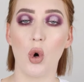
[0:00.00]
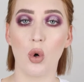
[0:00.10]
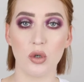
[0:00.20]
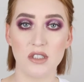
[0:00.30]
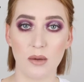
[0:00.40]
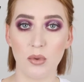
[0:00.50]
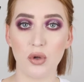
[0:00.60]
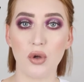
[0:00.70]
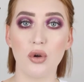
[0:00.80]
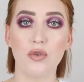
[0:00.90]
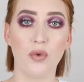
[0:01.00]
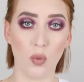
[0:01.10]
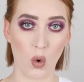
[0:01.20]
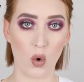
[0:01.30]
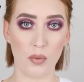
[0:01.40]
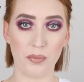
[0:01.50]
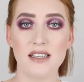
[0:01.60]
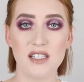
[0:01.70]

or W for warm.